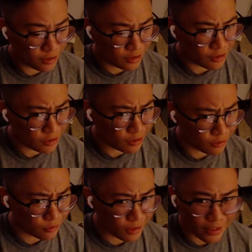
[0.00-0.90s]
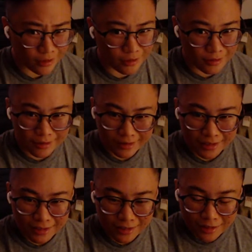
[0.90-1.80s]
still, like,
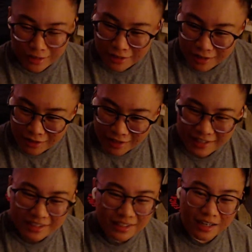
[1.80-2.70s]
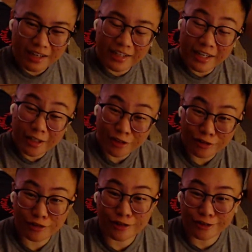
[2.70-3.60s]
I care
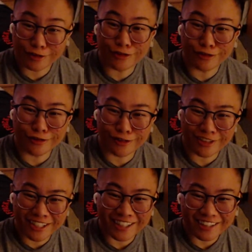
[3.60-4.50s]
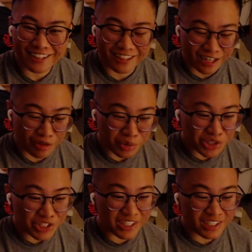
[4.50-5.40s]
for you, okay? And I
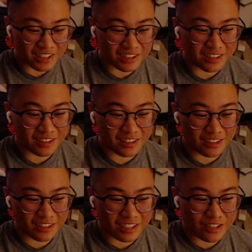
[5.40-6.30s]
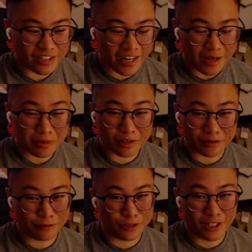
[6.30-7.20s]
want you to get into the habit
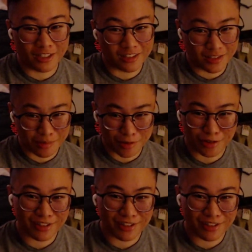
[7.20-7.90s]
of trying to sleep early.